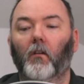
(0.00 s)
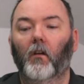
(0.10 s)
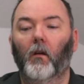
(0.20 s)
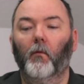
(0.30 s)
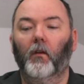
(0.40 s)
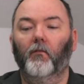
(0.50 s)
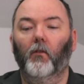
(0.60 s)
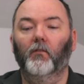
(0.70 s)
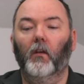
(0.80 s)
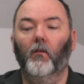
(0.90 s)
Um, and it
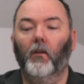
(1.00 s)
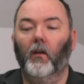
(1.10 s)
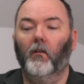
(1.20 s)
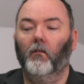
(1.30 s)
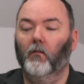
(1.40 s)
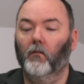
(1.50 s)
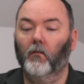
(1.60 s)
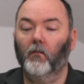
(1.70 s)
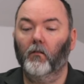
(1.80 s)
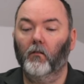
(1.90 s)
folds out okay.
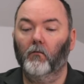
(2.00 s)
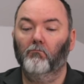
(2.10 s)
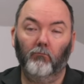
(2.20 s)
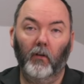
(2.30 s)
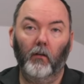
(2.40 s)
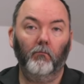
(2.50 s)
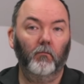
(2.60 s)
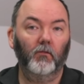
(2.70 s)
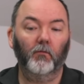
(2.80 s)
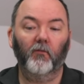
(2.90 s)
You know,
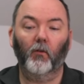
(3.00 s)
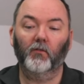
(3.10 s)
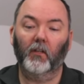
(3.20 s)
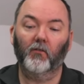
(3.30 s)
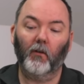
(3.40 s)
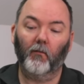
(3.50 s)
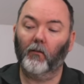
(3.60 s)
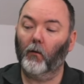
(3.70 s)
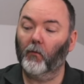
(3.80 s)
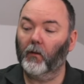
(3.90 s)
it folds so you can travel
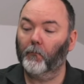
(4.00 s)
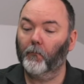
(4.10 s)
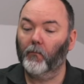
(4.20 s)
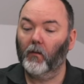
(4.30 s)
around with it.